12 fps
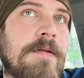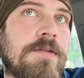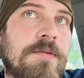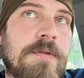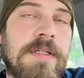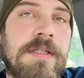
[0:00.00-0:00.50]

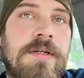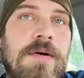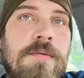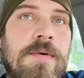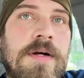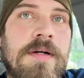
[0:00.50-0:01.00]
There's really
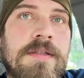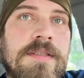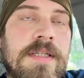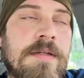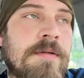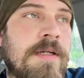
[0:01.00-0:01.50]
no
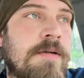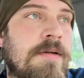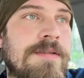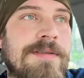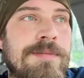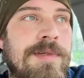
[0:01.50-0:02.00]
words. Like when I
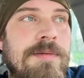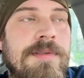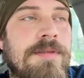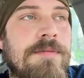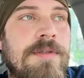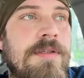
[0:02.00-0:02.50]
called his mom,
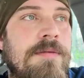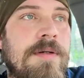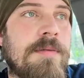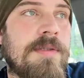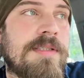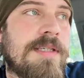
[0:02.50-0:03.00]
I said, "What do you
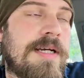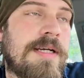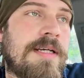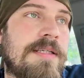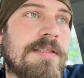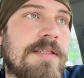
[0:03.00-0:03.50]
want me to say?" I
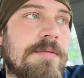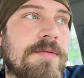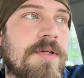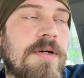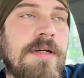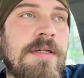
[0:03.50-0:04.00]
can't say I'm
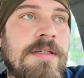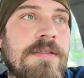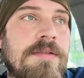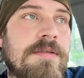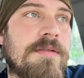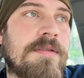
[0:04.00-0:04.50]
sorry
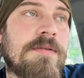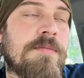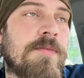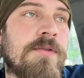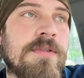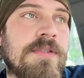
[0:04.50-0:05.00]
because
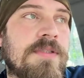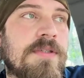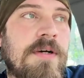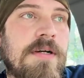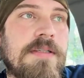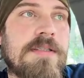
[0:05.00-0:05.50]
it's more
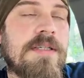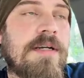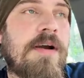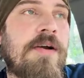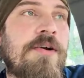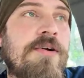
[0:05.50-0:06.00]
than sorry. I
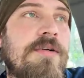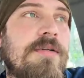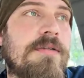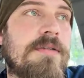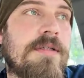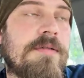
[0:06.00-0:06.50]
said I
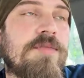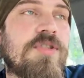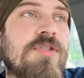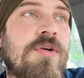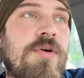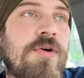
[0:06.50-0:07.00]
hurt.
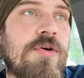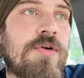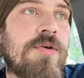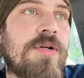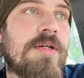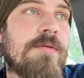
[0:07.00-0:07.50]
I'm just
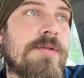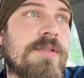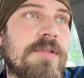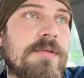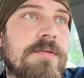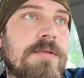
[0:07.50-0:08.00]
hurting
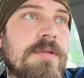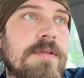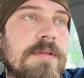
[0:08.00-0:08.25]
with you.